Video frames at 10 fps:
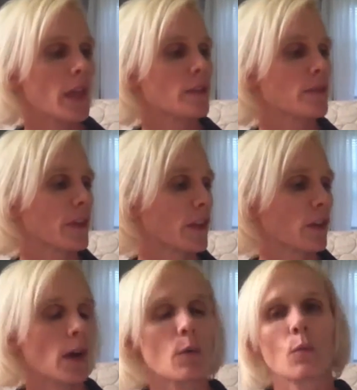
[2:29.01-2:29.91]
is
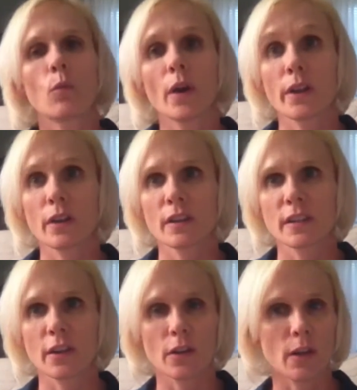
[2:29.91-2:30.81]
figure out what your
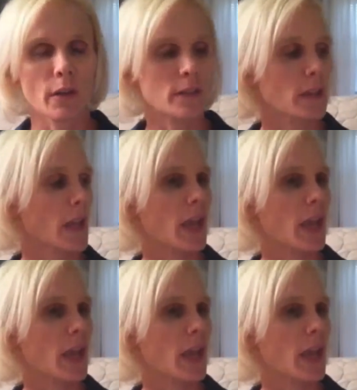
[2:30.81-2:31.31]
container count is.